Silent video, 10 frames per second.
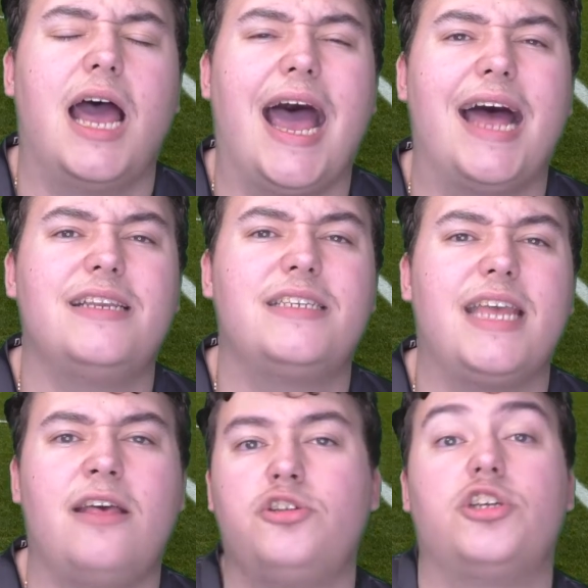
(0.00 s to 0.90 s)
and
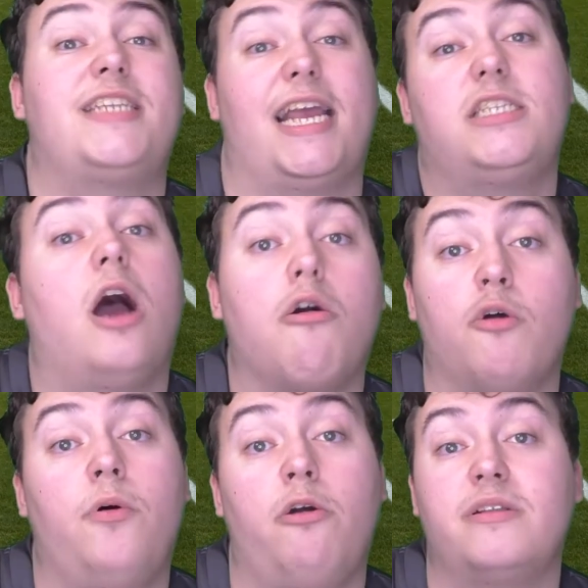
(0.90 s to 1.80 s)
it'll just taste
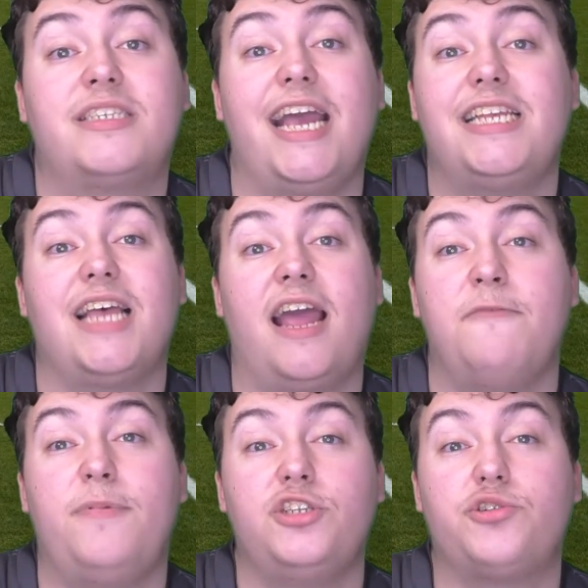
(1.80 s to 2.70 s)
horrible. It would taste like
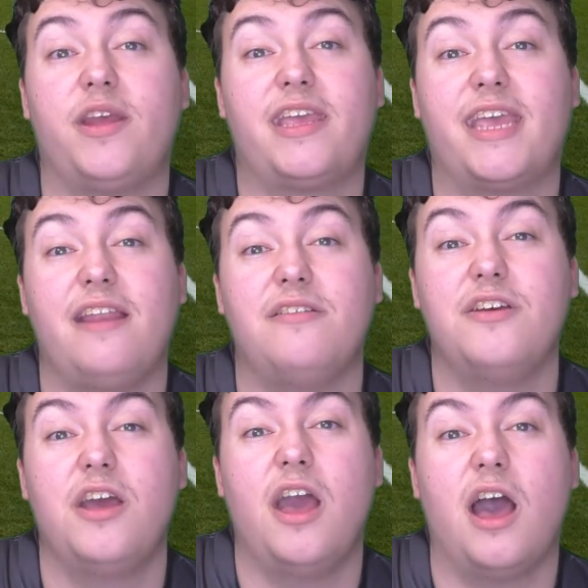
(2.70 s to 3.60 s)
you've been drinking
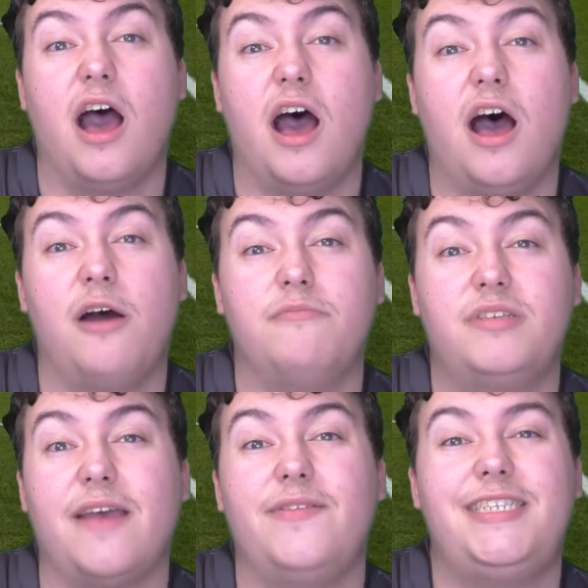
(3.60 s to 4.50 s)

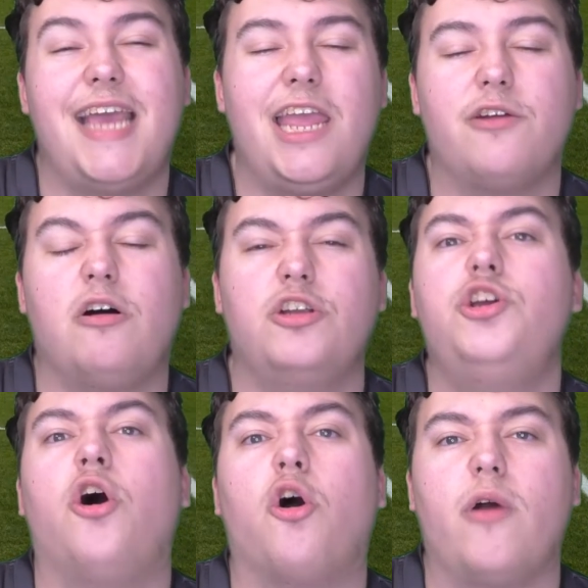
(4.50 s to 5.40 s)

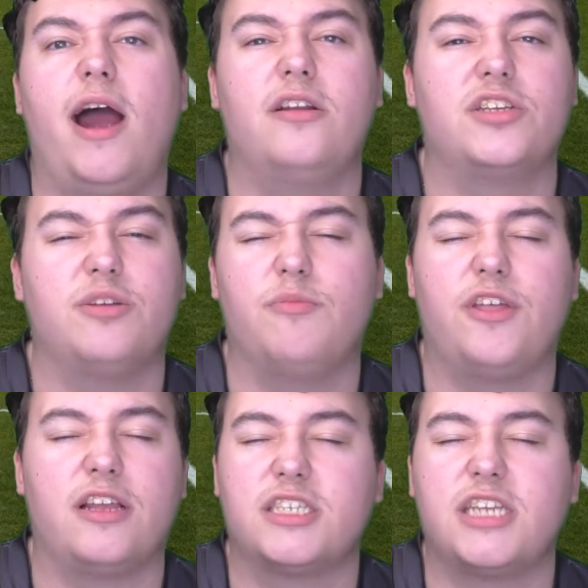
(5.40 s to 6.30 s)
78-year-old urine or
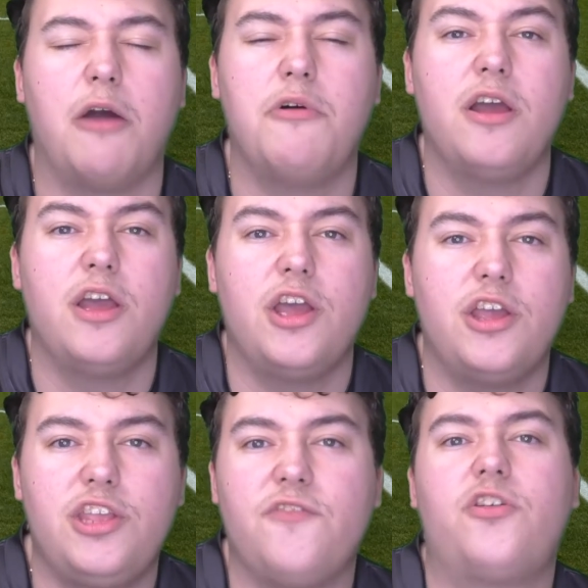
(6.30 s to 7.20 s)
something. So
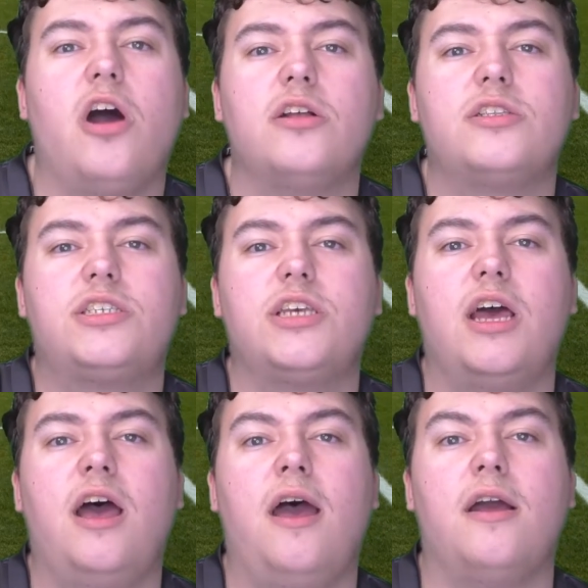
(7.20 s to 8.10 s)
you've got
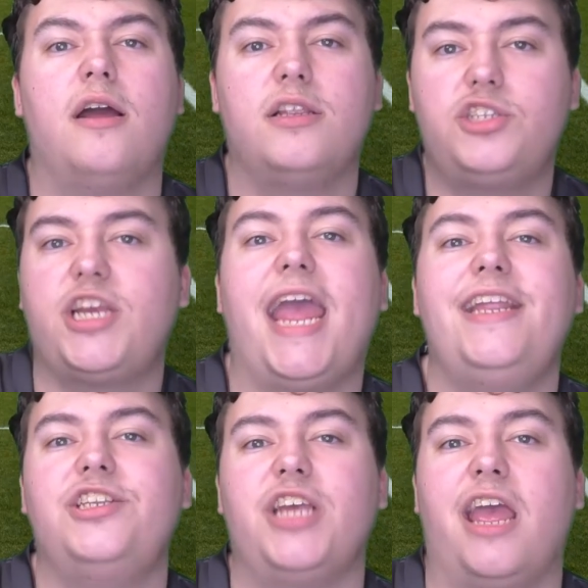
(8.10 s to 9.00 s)
to
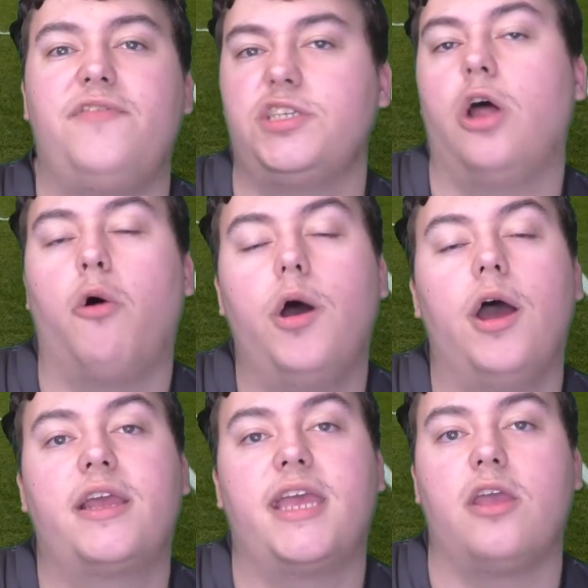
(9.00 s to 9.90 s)
change it if it's not
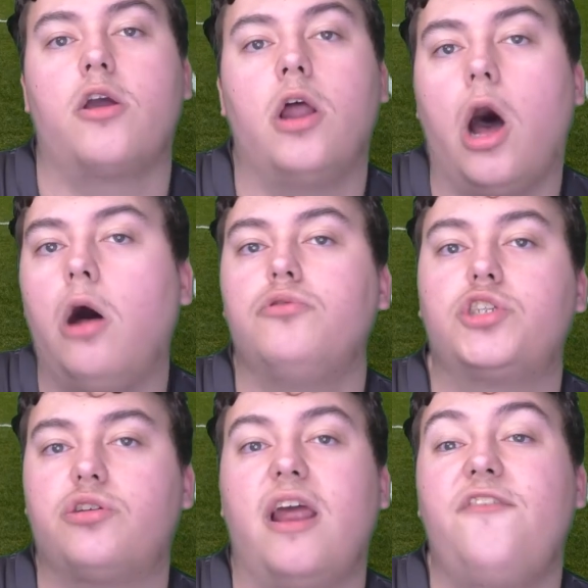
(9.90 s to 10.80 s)
working. You've got to
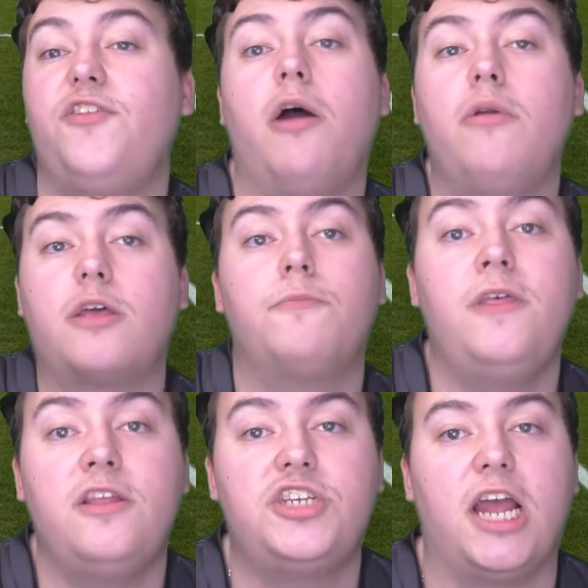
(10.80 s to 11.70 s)
alter, and if you don't want to
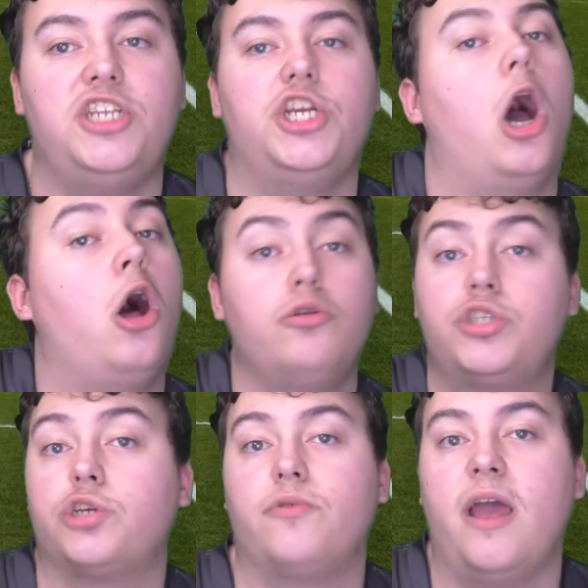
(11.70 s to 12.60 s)
completely change it,
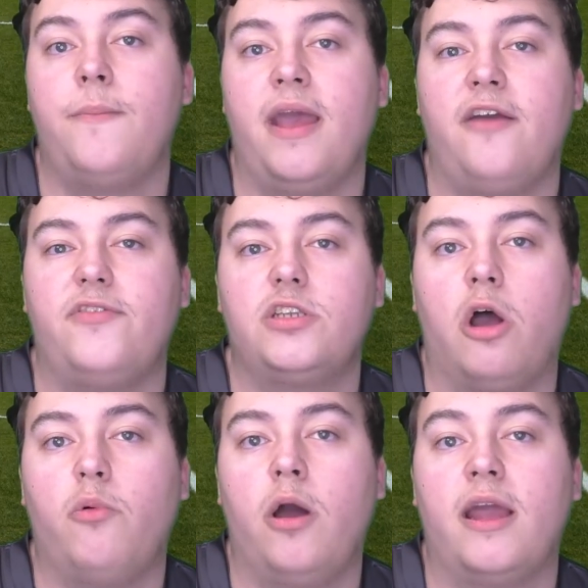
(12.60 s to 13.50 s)
alter it a bit if it's
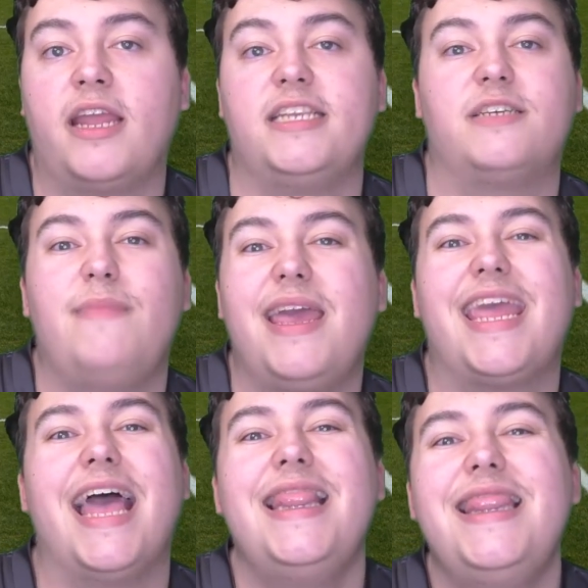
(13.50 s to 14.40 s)
not working, to make
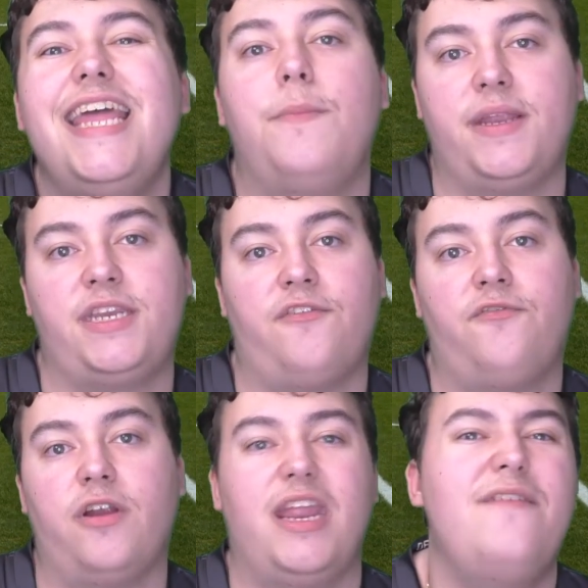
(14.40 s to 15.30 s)
it a little bit
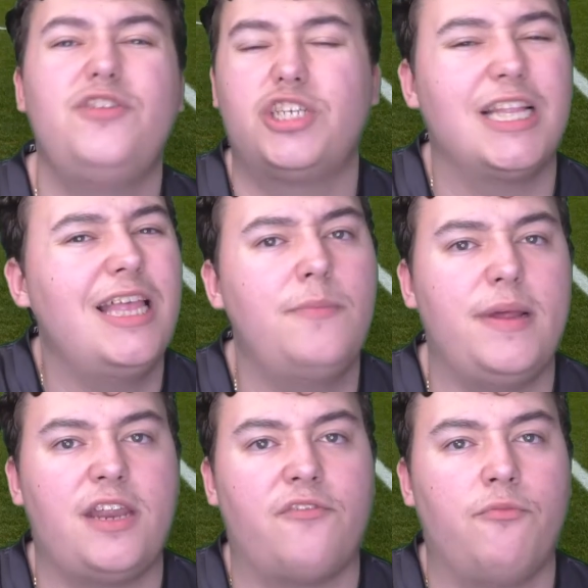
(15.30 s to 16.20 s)
different. Even just a little
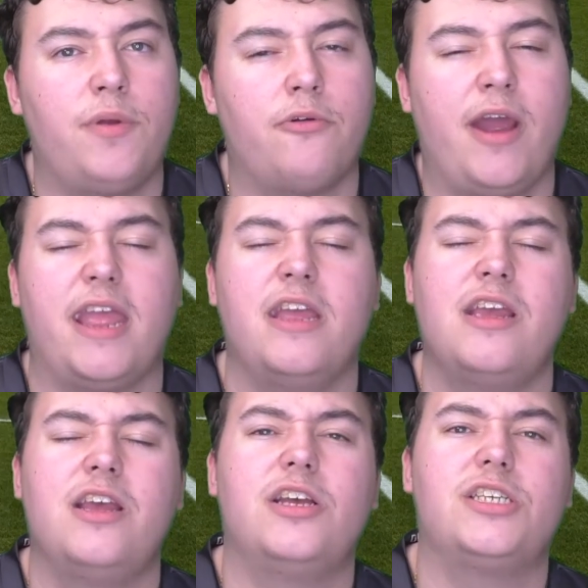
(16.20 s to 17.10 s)
bit different would be great.
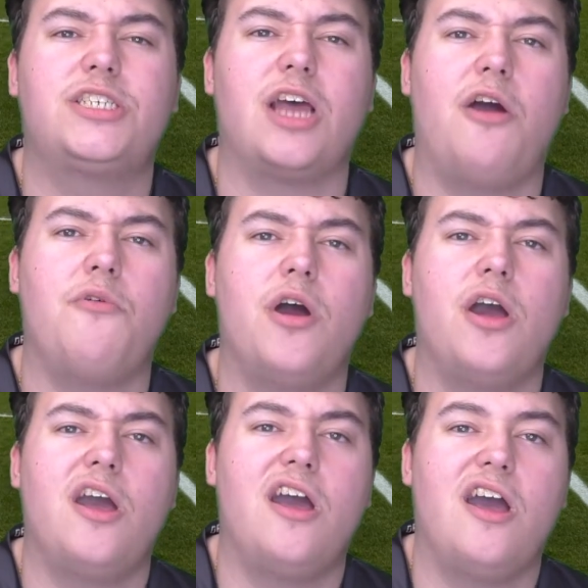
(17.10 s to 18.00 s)
So,
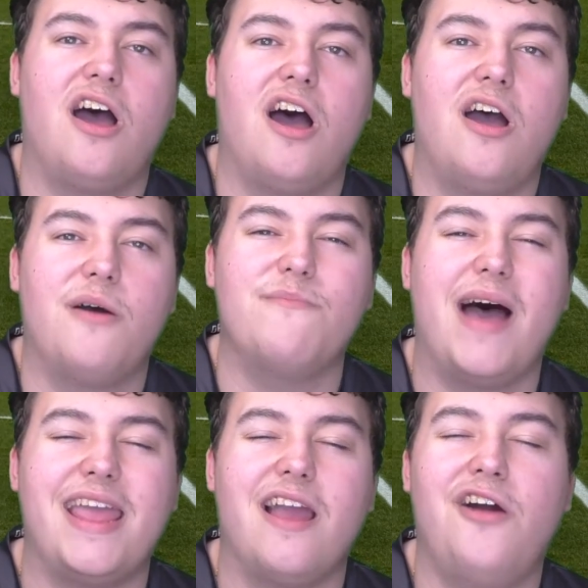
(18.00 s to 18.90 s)

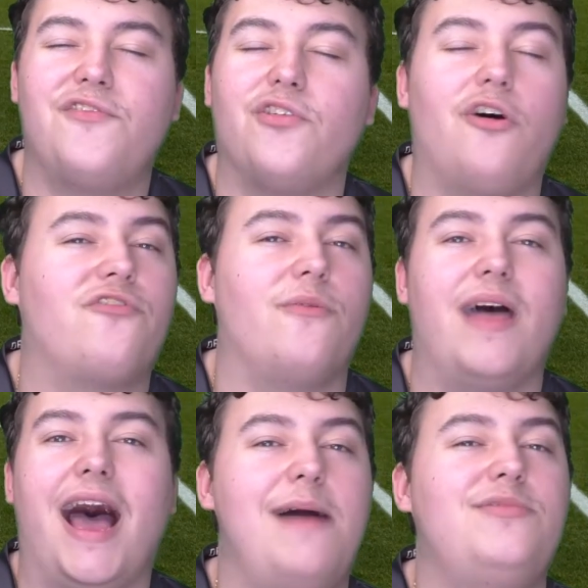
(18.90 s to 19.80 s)
mate, overall from
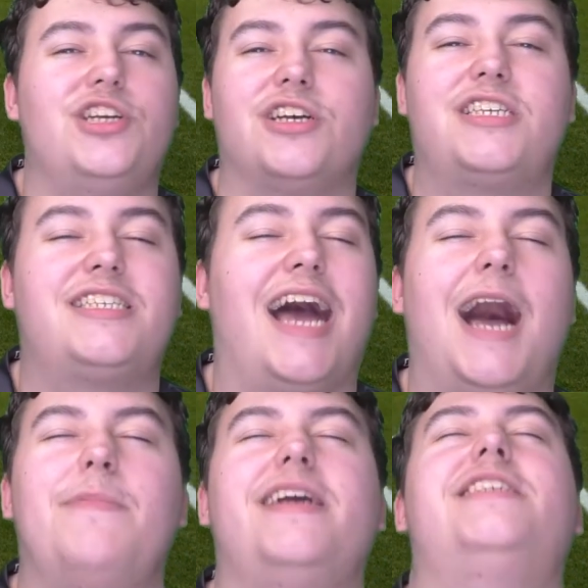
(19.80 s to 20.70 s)
that,
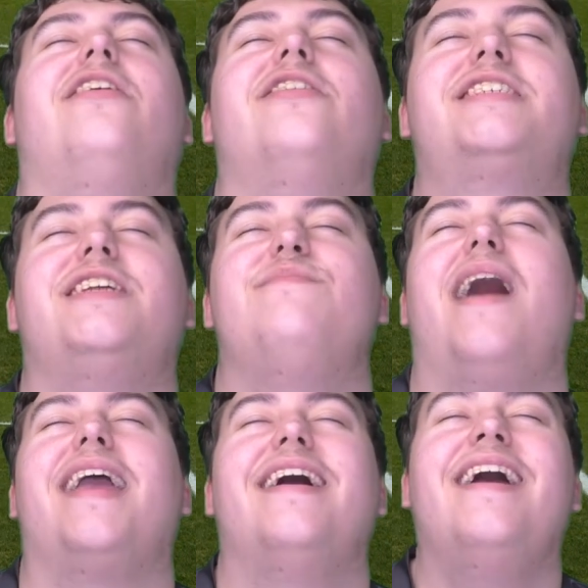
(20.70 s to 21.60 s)
I'm exhausted,
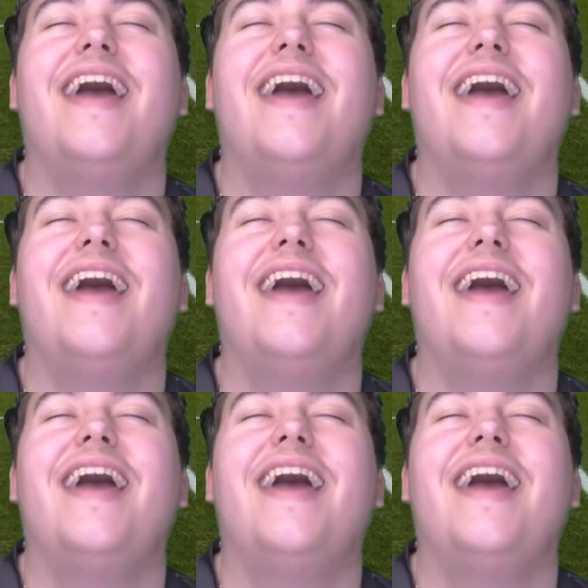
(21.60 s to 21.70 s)
mate.